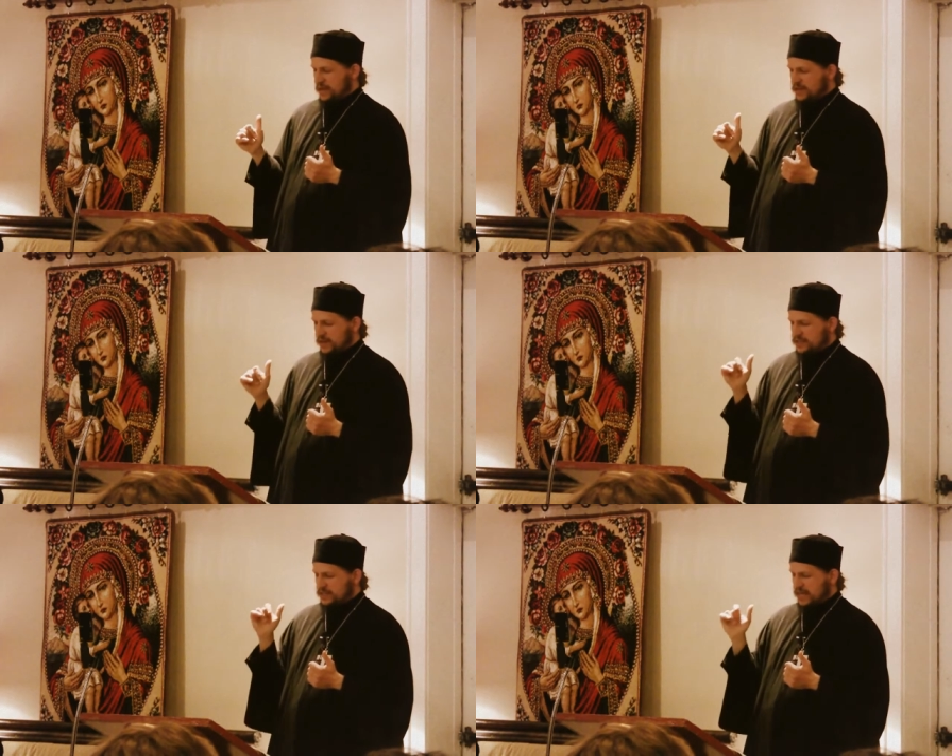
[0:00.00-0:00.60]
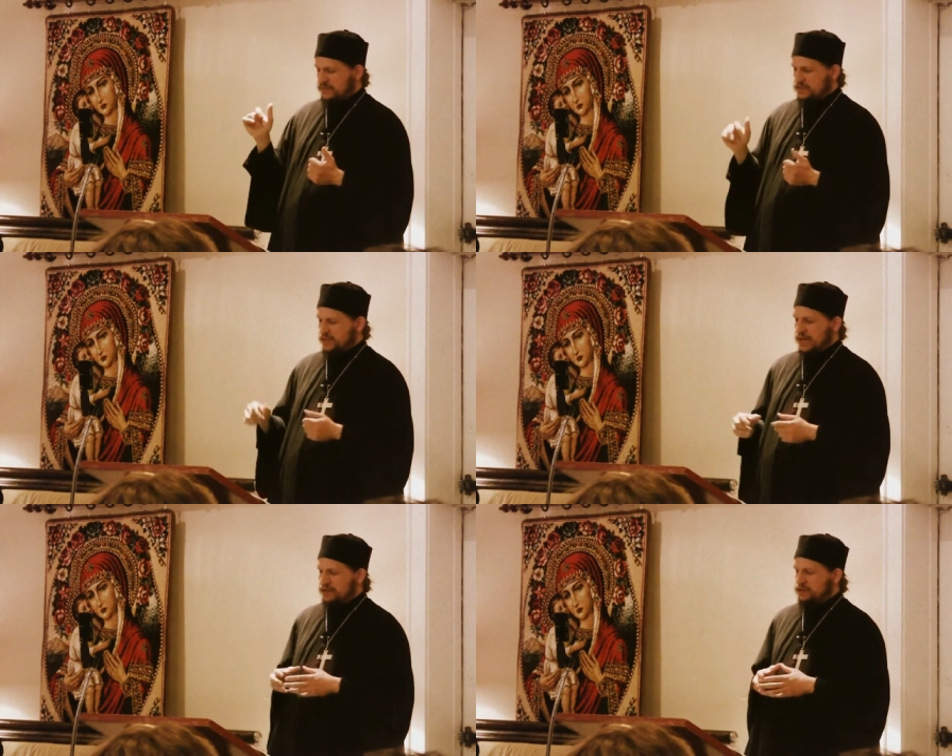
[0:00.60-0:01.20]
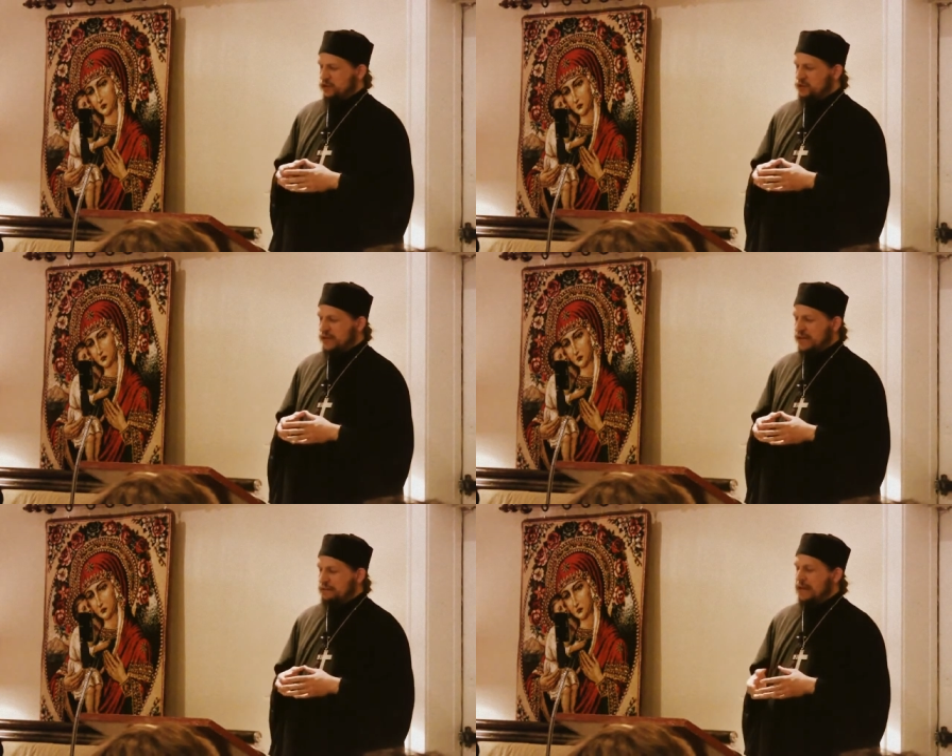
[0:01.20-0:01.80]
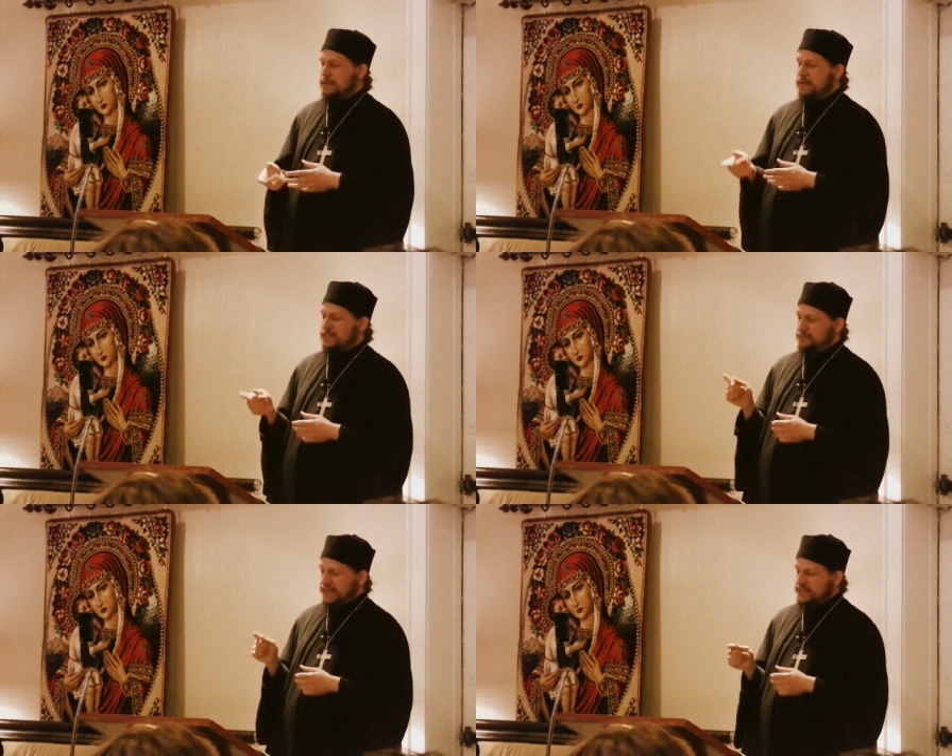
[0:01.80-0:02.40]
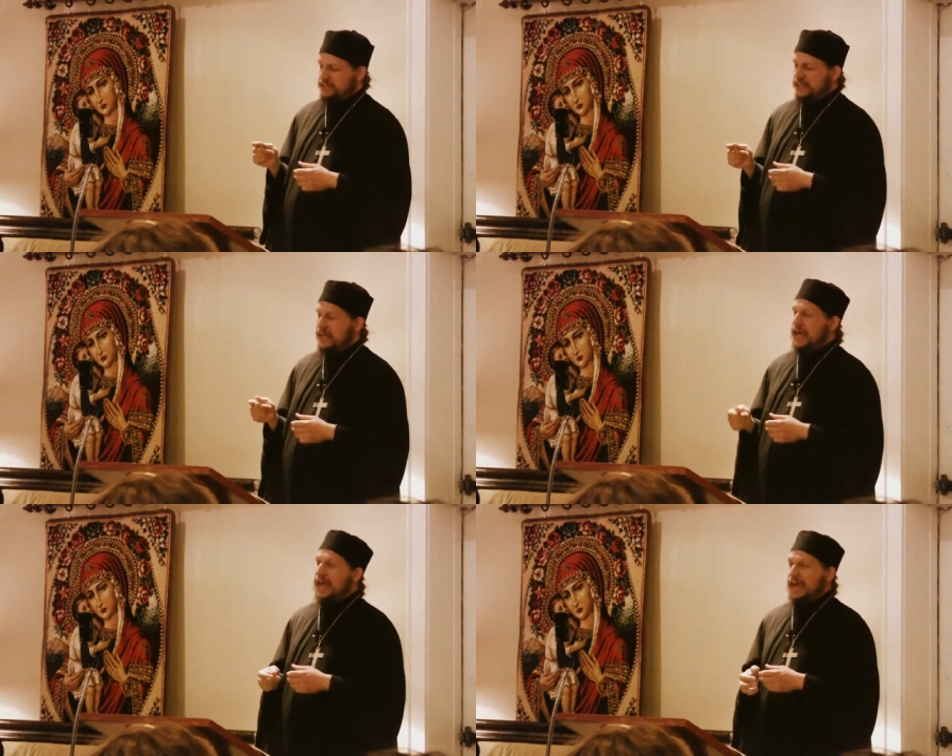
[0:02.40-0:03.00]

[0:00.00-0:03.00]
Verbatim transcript: And thus he gave the child his own name and his blessing,